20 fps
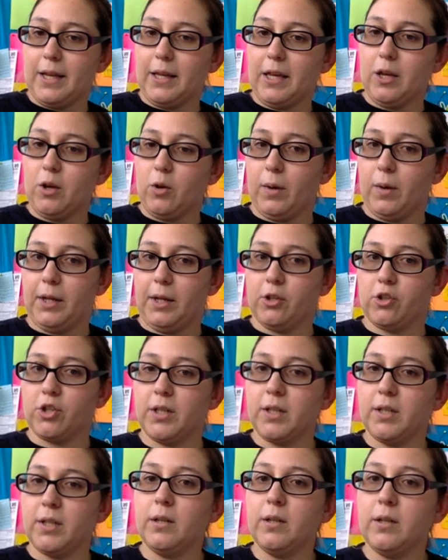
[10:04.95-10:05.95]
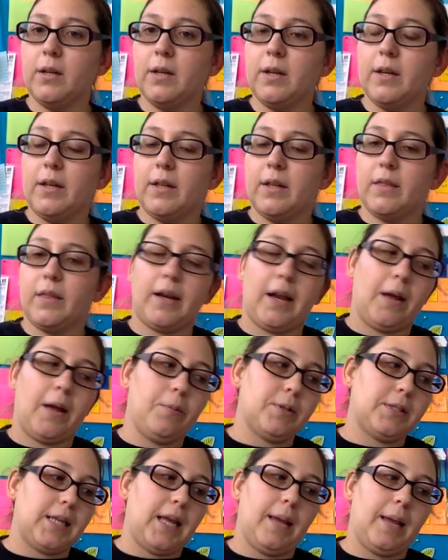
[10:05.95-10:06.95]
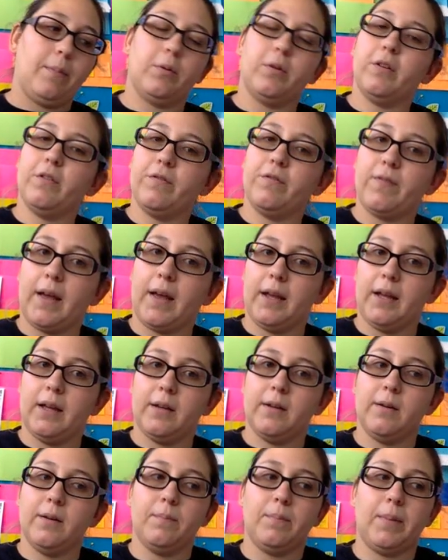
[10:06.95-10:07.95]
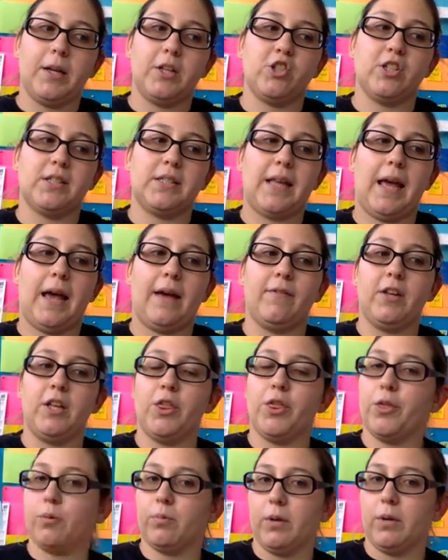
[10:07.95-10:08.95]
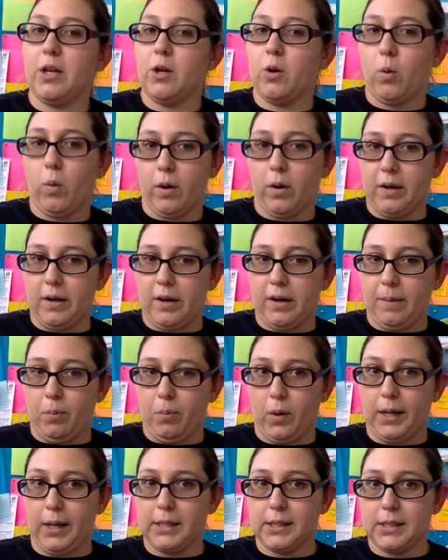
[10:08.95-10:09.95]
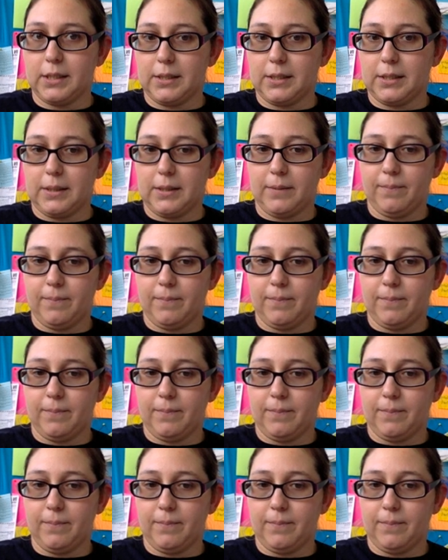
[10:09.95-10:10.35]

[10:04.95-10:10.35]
equation that I was able to find by just having 3 coordinate points.